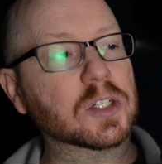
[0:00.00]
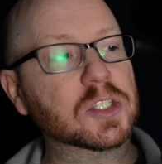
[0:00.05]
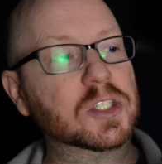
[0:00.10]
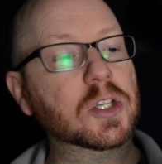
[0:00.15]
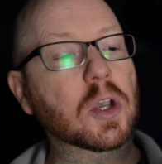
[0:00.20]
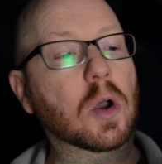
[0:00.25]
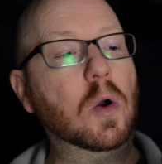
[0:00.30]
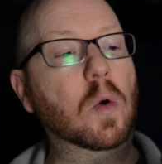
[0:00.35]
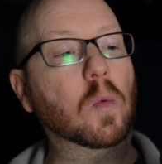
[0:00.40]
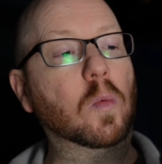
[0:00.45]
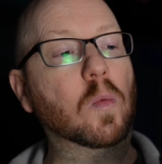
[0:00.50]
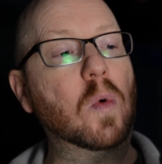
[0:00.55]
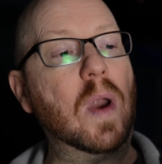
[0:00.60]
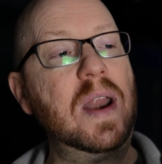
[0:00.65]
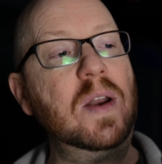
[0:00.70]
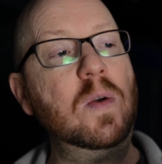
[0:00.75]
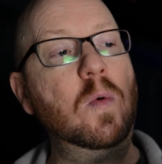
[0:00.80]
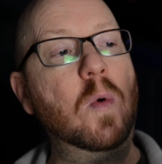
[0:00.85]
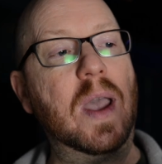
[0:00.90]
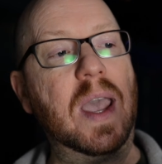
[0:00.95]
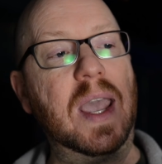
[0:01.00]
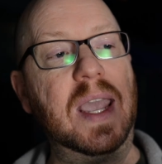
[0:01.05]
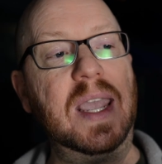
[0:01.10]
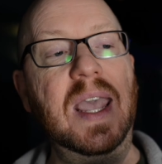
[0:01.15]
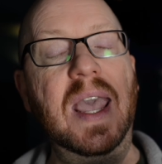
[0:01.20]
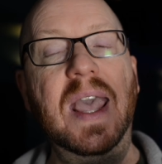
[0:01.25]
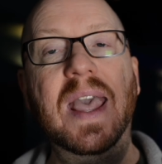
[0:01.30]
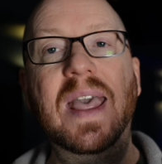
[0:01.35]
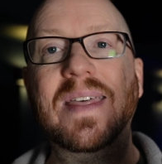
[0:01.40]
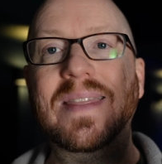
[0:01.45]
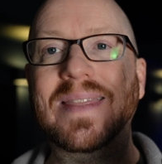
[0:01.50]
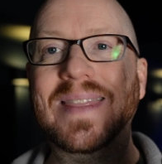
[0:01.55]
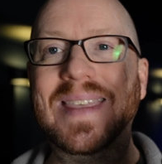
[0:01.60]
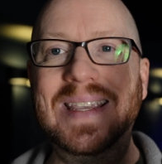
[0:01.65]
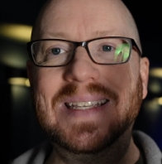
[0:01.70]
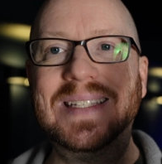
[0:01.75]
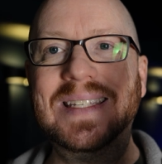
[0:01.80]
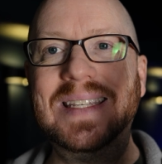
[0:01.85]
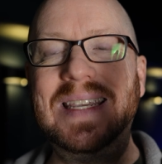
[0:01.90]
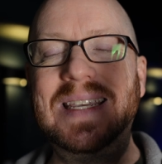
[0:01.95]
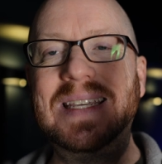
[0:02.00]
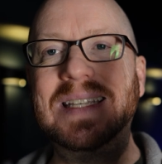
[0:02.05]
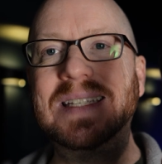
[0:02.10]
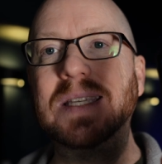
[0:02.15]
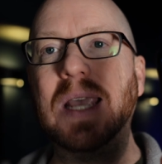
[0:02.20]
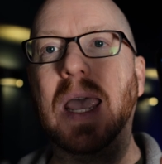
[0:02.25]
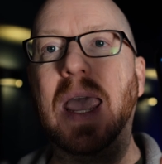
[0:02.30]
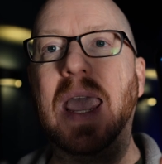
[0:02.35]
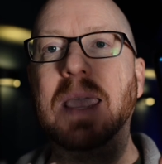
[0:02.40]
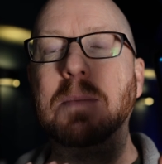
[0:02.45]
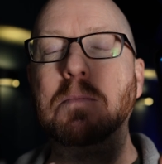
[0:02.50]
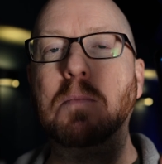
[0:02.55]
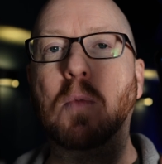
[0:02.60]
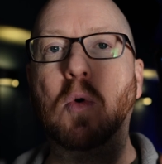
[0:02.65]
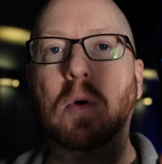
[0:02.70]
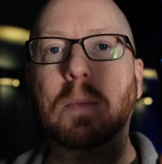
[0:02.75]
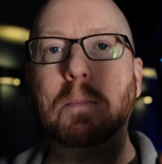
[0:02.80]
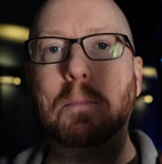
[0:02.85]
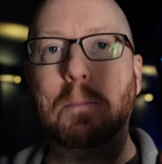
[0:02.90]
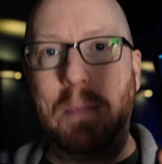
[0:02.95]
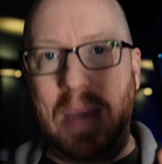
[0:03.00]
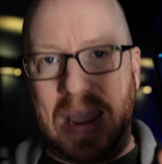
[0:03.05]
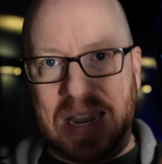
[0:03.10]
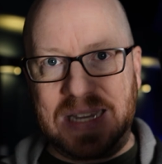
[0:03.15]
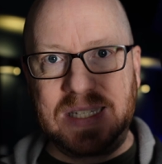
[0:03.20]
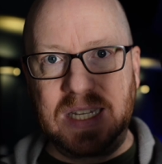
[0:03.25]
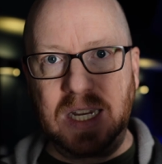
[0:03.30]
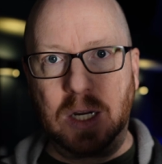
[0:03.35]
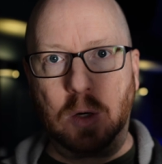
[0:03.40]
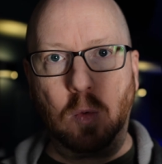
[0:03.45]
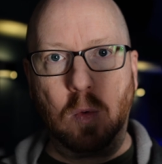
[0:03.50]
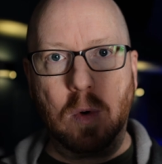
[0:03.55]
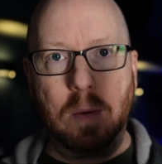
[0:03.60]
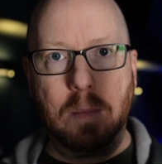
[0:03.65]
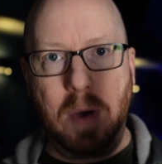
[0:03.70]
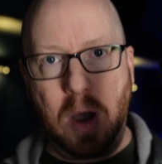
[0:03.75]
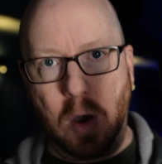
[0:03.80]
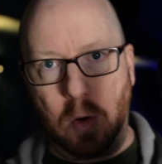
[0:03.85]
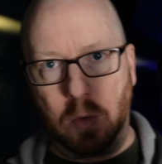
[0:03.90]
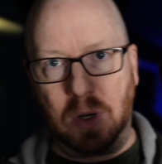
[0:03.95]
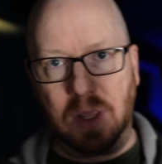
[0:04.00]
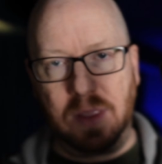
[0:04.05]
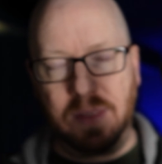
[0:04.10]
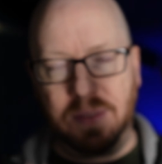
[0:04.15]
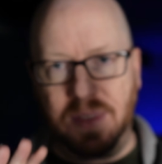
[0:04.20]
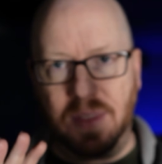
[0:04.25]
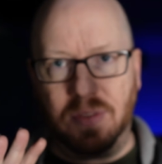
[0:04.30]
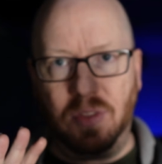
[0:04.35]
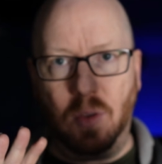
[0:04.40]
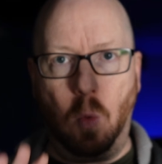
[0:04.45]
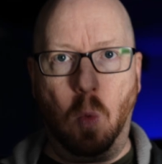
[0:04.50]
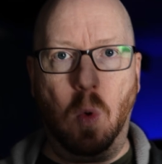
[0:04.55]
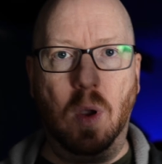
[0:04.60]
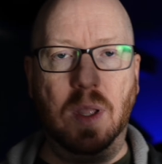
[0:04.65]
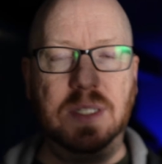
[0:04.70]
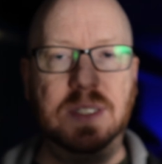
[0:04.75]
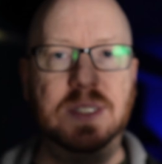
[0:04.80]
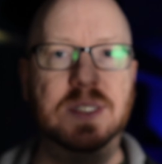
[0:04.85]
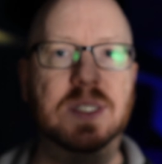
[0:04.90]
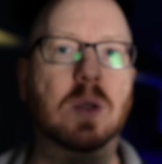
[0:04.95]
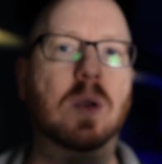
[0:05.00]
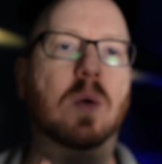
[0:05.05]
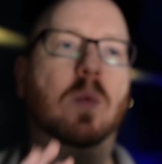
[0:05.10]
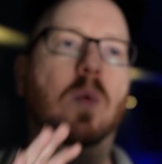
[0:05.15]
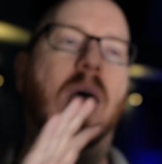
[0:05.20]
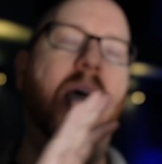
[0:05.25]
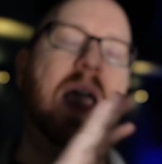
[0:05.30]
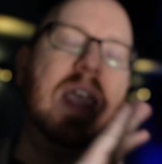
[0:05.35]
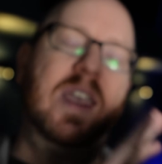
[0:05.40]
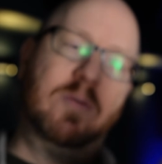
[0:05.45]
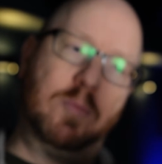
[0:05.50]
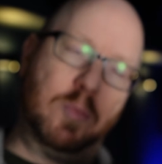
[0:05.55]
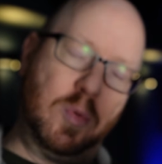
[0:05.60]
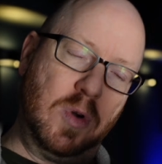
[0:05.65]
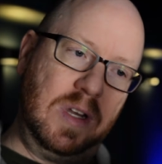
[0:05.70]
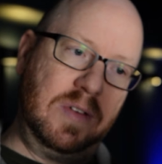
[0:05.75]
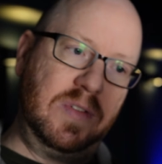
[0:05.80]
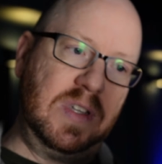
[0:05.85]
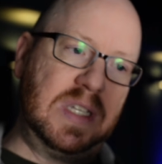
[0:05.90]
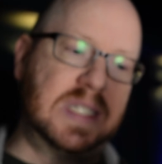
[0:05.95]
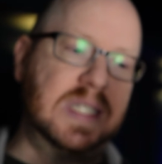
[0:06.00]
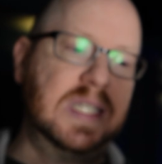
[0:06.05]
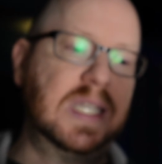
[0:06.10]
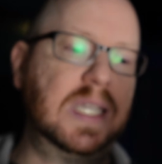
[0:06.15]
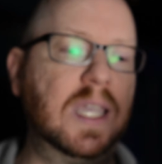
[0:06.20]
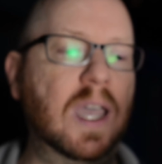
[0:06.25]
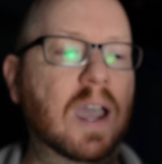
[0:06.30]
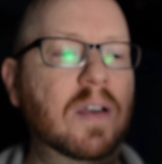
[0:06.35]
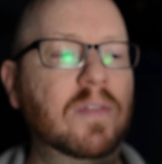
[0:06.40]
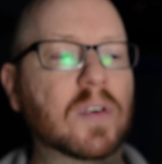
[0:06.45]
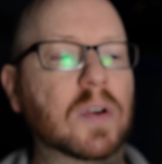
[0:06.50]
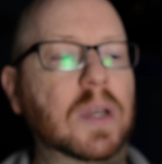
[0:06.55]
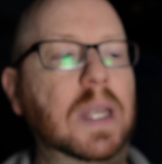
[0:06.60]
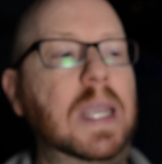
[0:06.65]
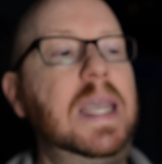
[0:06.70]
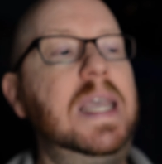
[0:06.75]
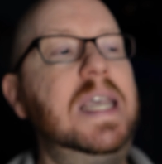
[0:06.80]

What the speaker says: So right away, this is a more basic remote than the ones I have previously covered.